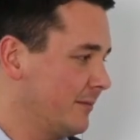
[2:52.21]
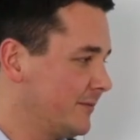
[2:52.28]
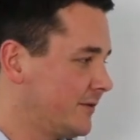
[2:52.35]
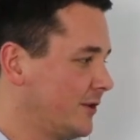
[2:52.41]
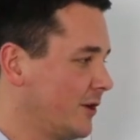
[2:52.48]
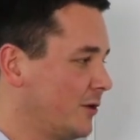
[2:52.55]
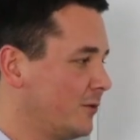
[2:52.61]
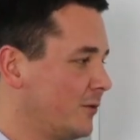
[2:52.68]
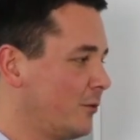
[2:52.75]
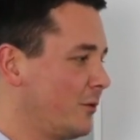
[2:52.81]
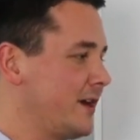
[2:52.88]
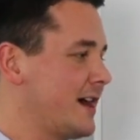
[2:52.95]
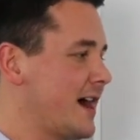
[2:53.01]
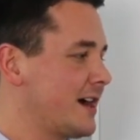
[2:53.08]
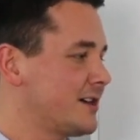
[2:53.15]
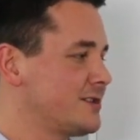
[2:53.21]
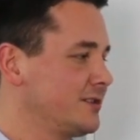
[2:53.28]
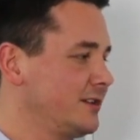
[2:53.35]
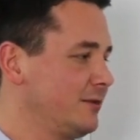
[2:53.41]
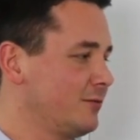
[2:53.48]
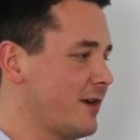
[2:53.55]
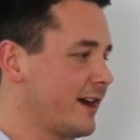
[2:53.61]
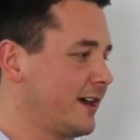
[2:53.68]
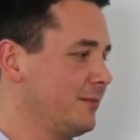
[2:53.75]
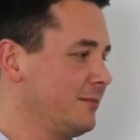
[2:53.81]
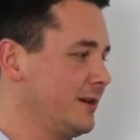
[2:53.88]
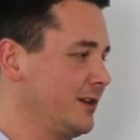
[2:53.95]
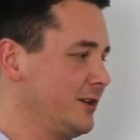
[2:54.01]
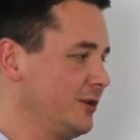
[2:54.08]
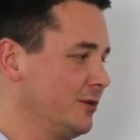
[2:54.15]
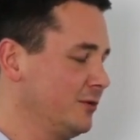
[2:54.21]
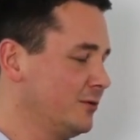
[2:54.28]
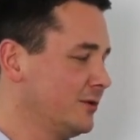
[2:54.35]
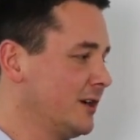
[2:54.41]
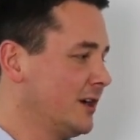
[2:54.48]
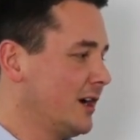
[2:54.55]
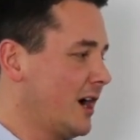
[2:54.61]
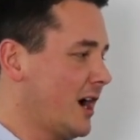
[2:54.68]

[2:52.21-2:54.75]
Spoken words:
So we actually recommend you